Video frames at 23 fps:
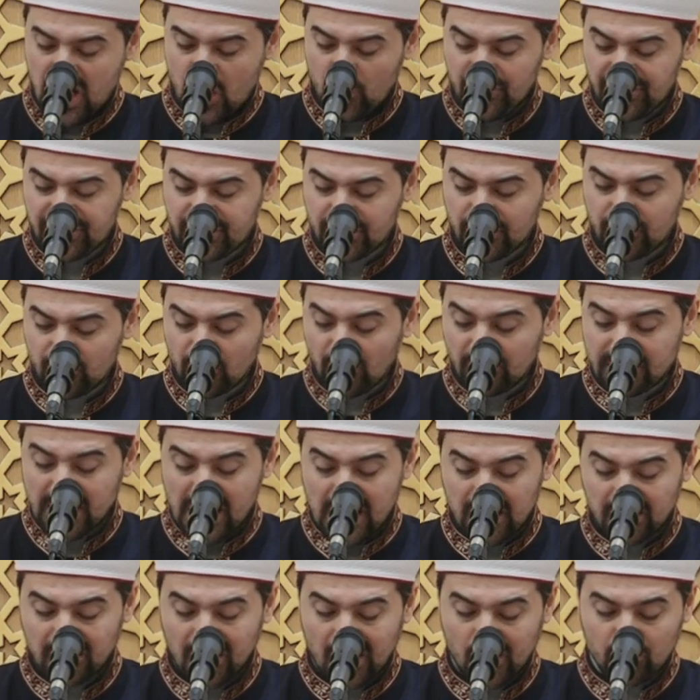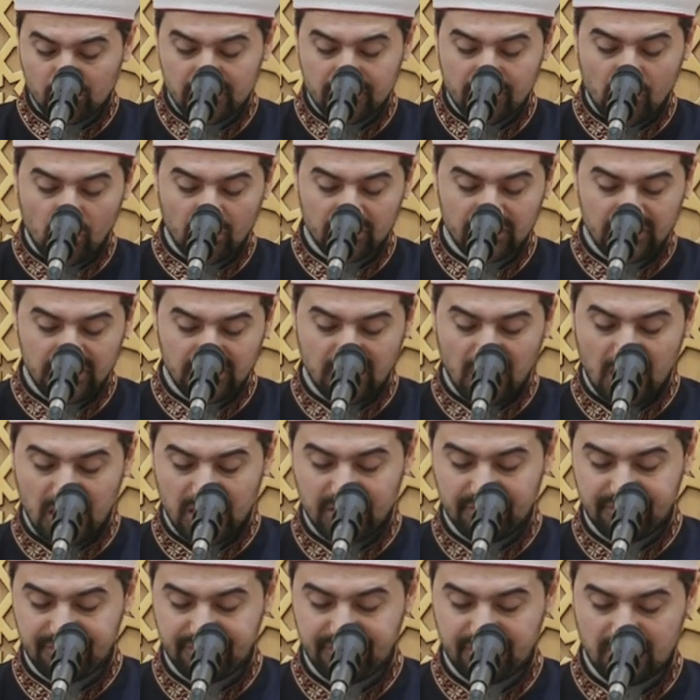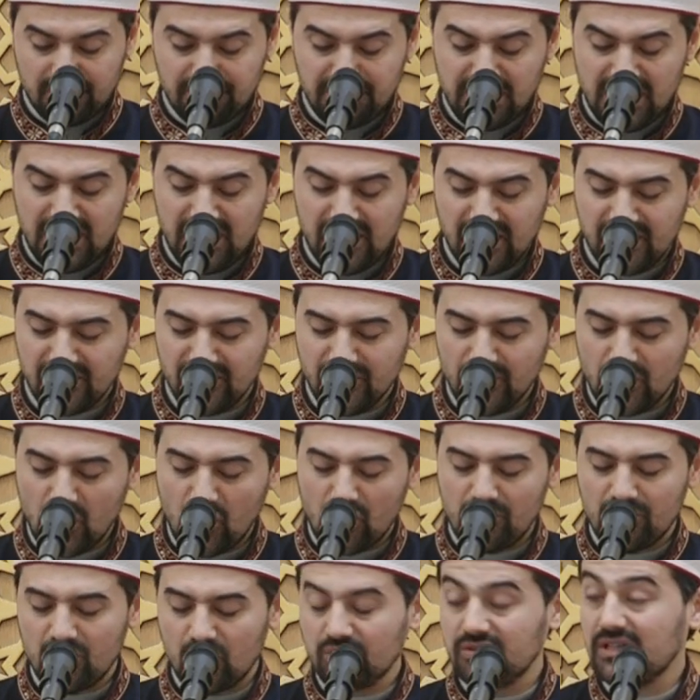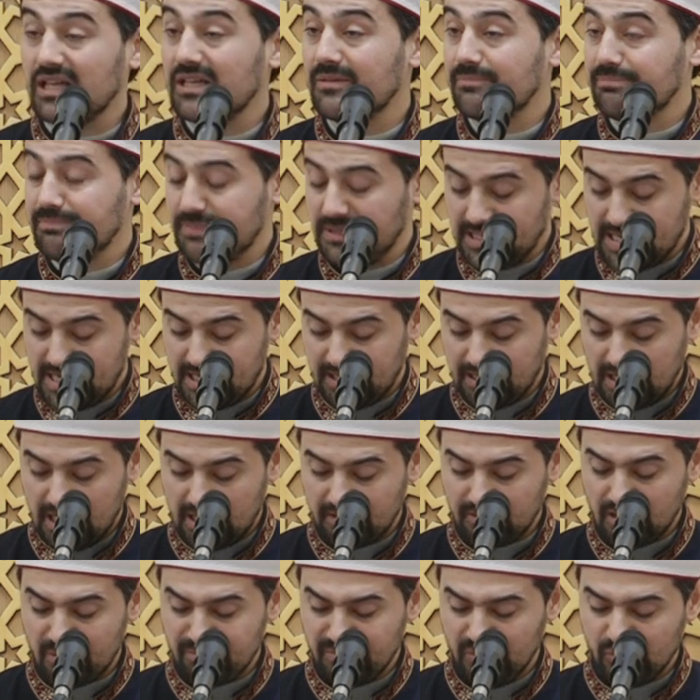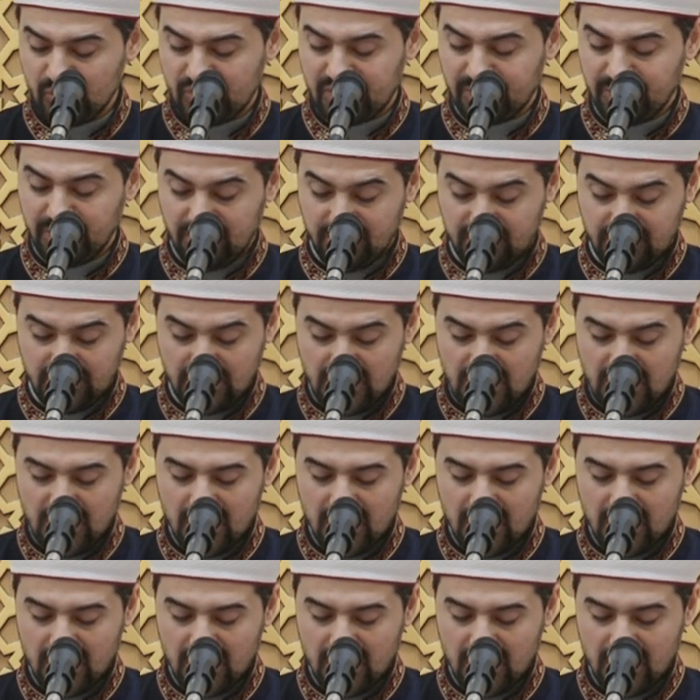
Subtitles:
we should not allow the worldly life, being no more than play and amusement,